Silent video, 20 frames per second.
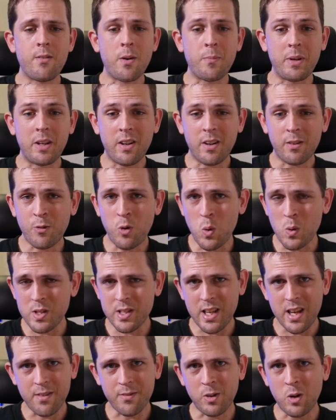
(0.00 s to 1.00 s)
I mean, of course
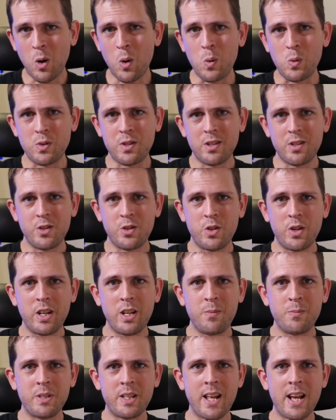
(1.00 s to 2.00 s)
I have goals and
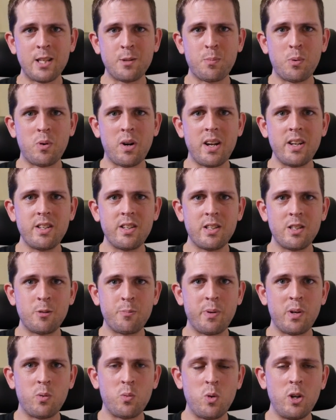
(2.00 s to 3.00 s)
dreams and aspirations,
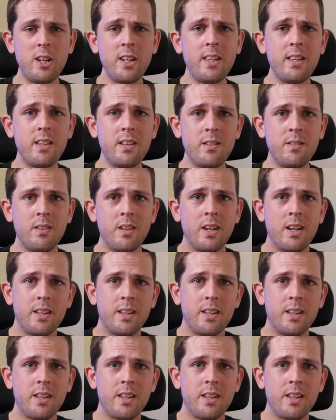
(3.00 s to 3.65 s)
but really